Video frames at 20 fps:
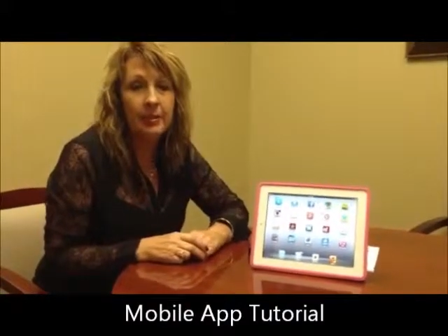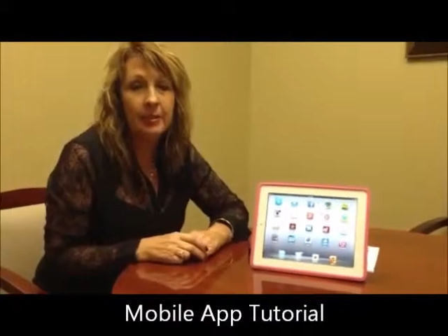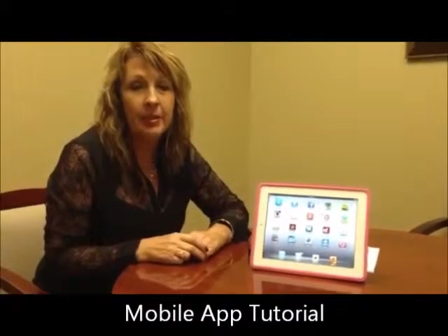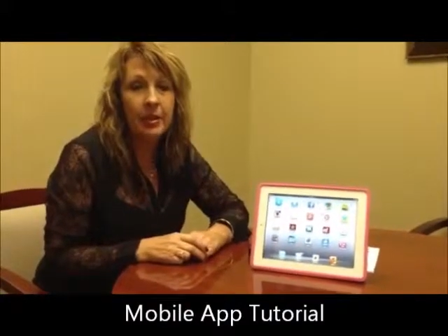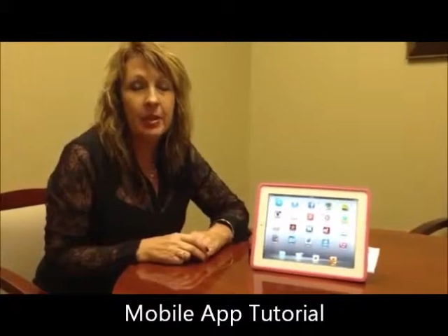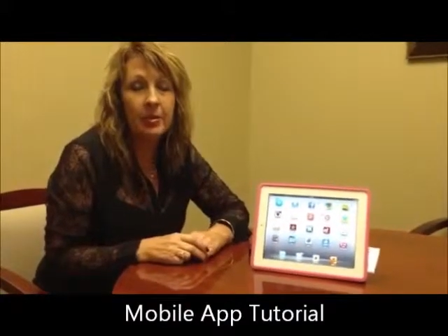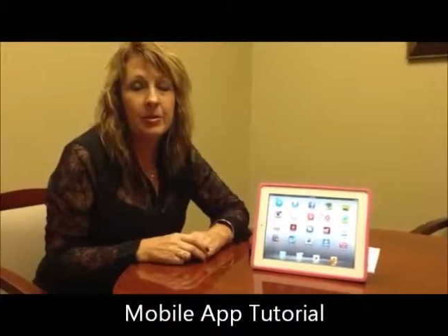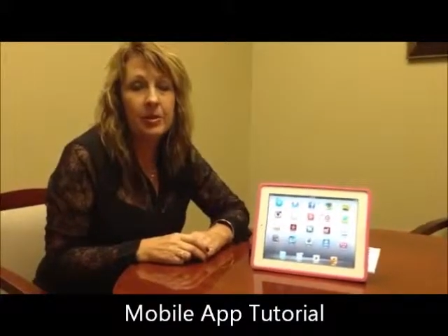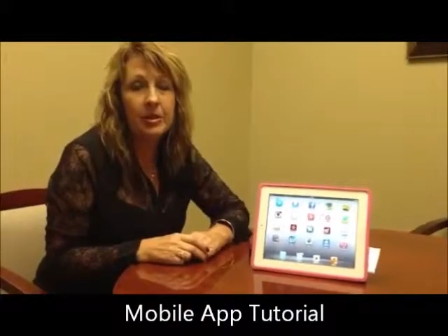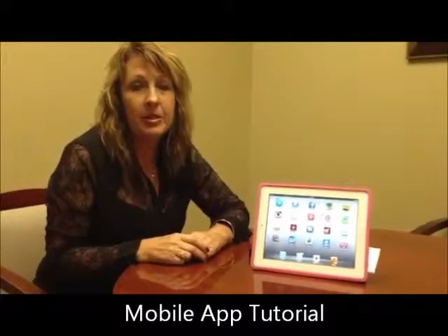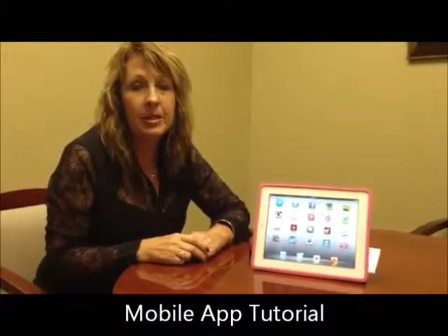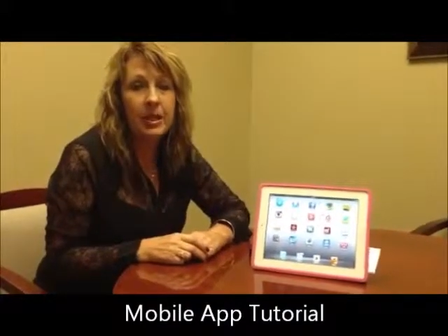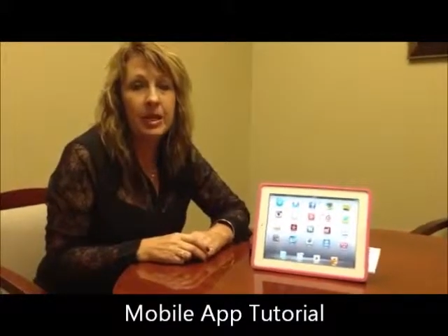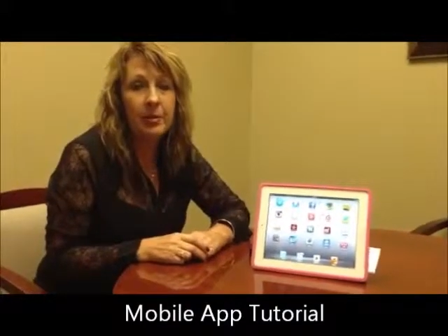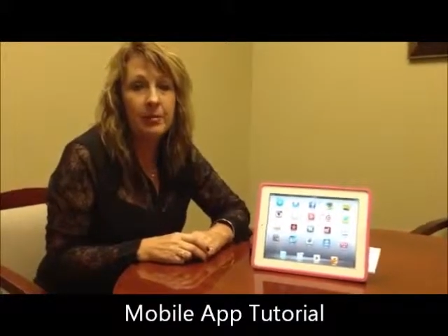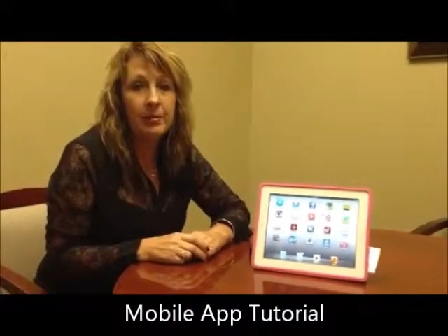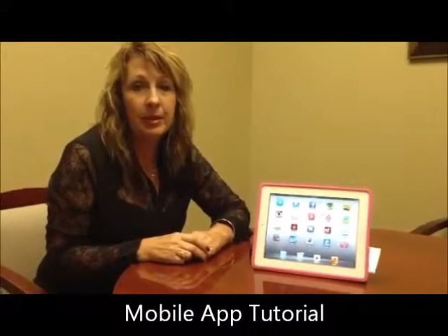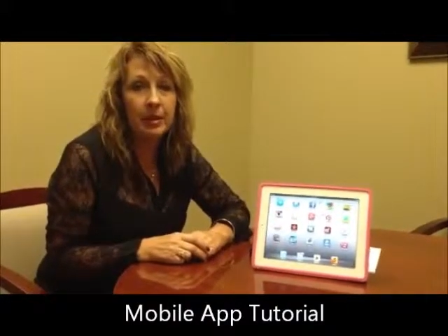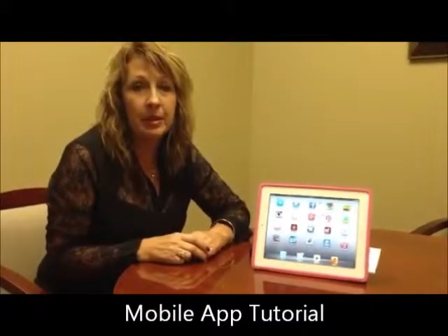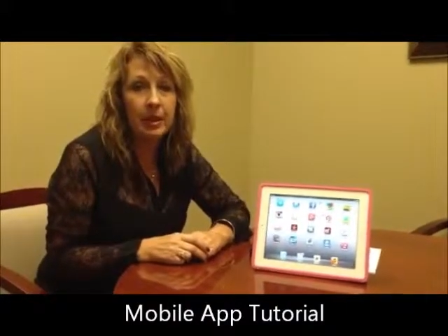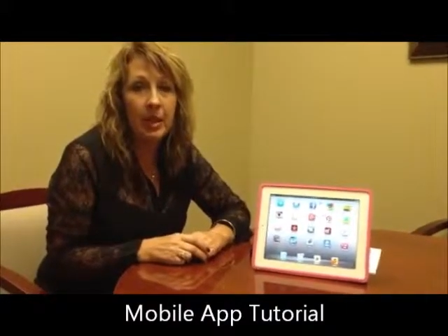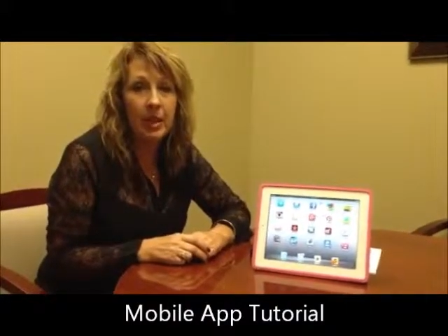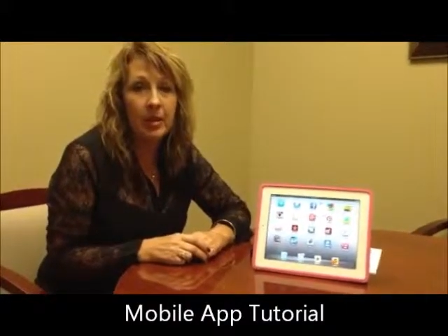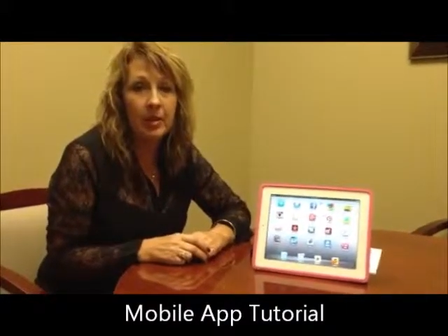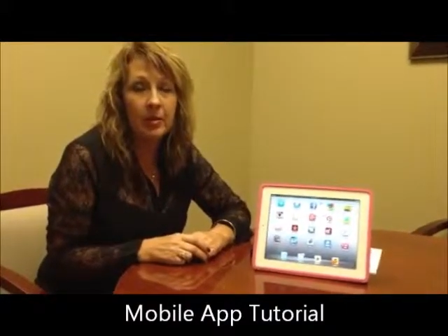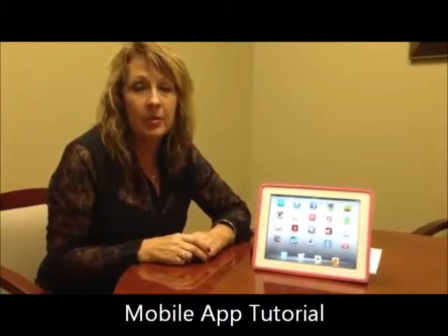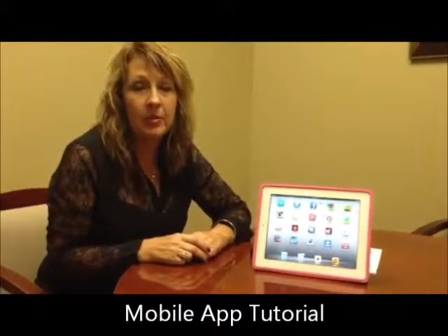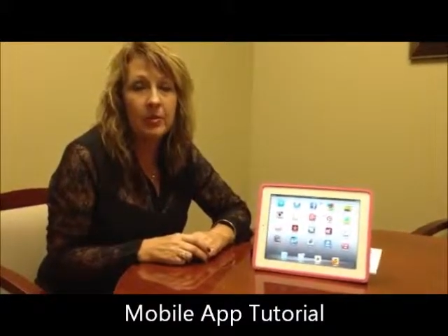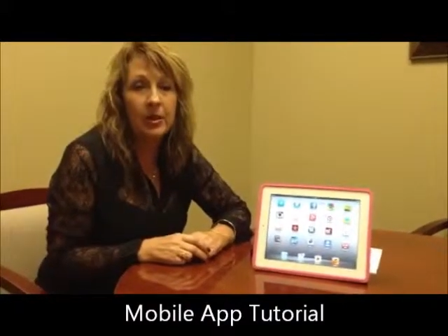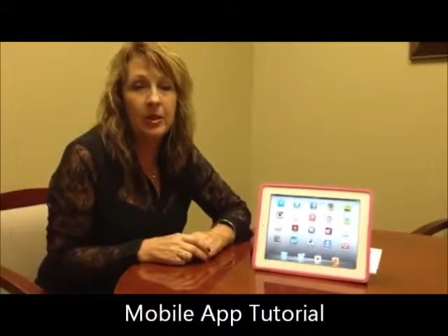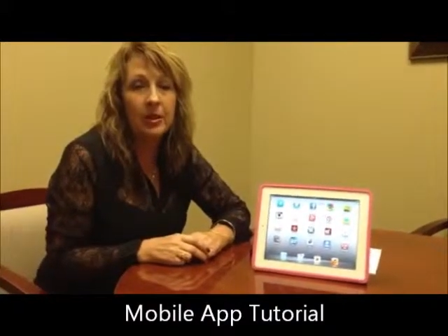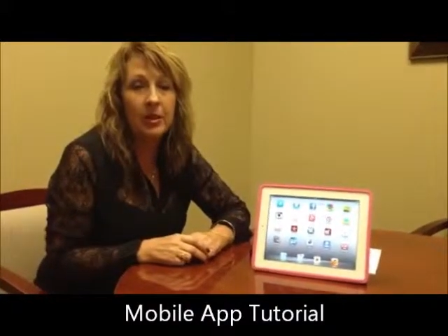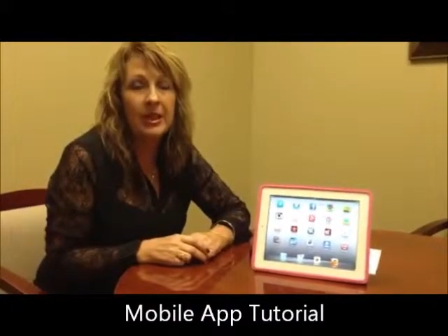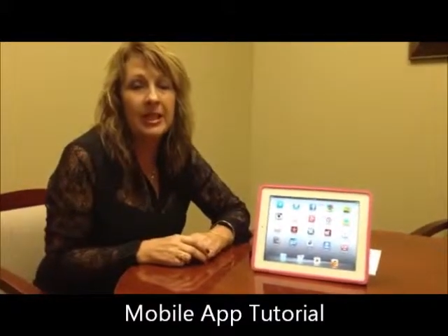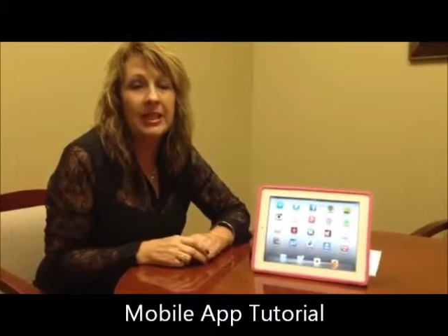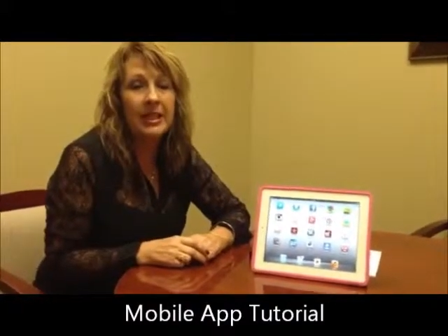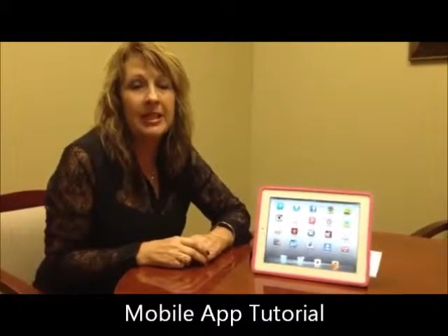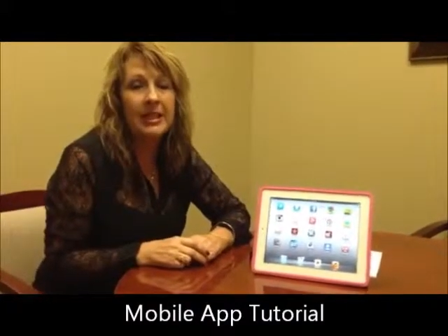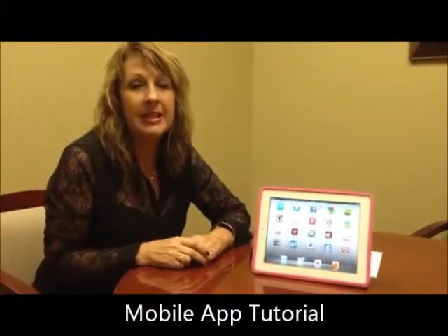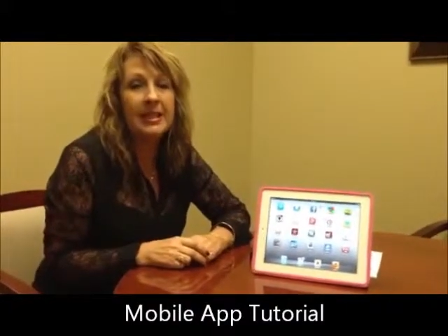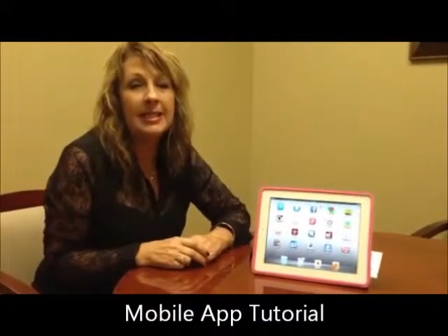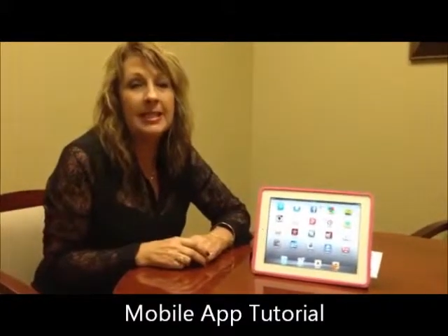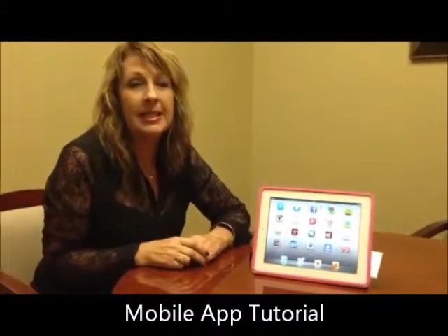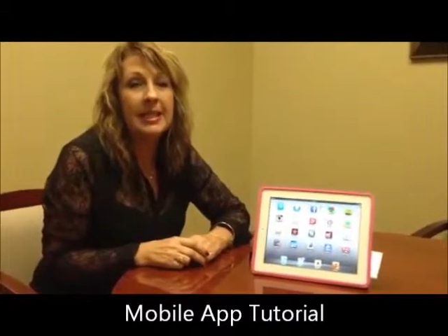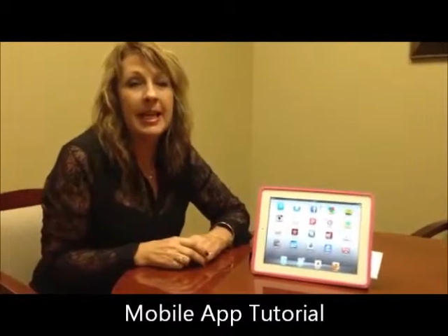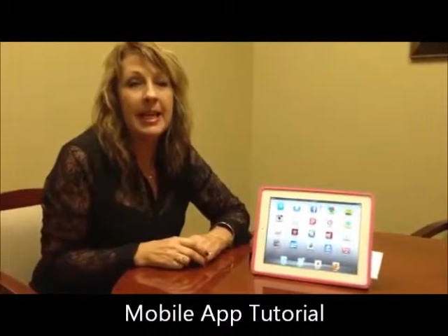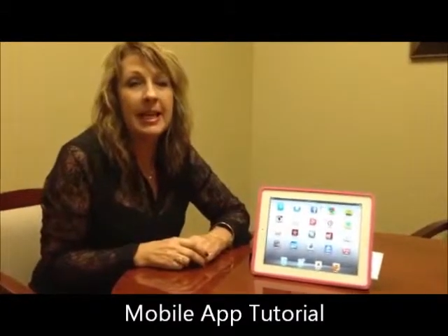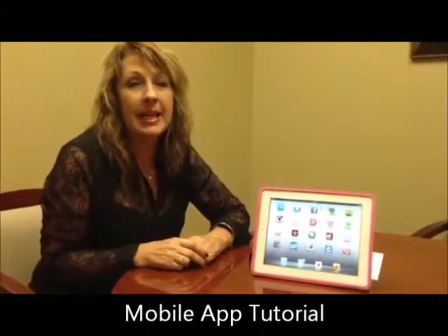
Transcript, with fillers: you'll notice down below there is